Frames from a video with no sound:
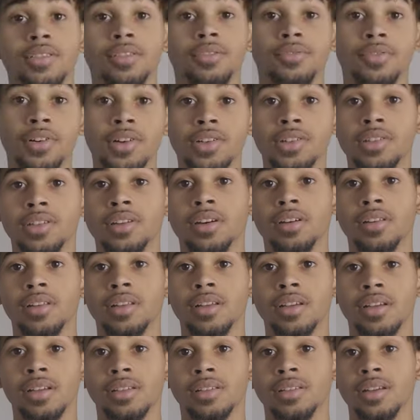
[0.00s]
the first and
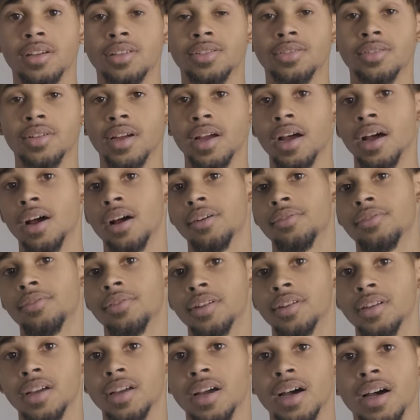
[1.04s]
only accessory I have for
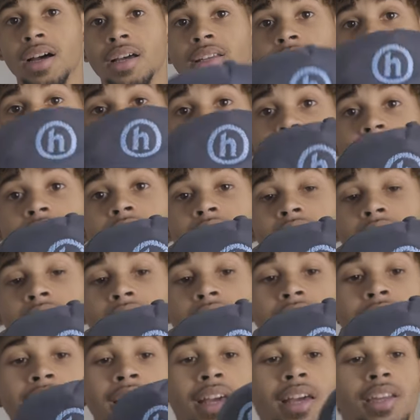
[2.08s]
you guys is
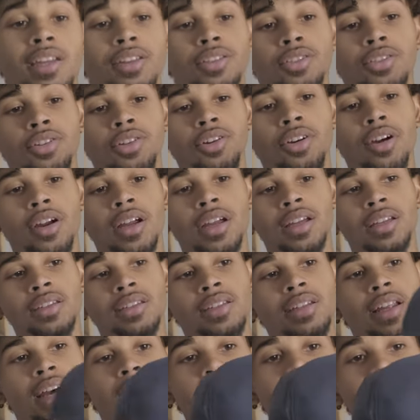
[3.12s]
this Hidden New York
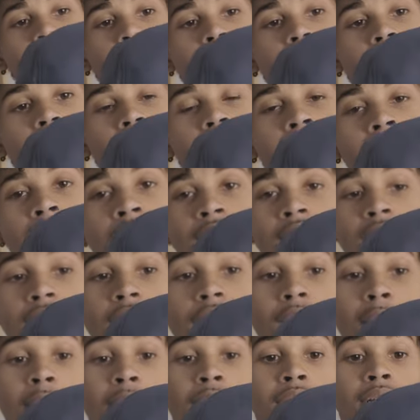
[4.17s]
snapback that
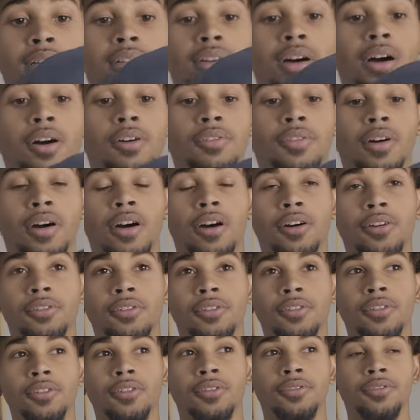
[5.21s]
I picked off off
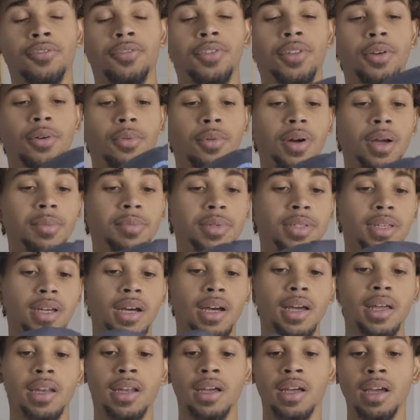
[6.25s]
of their
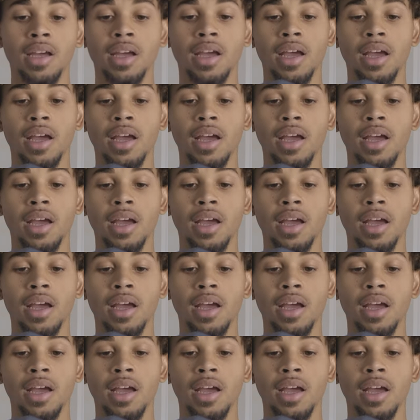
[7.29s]
website.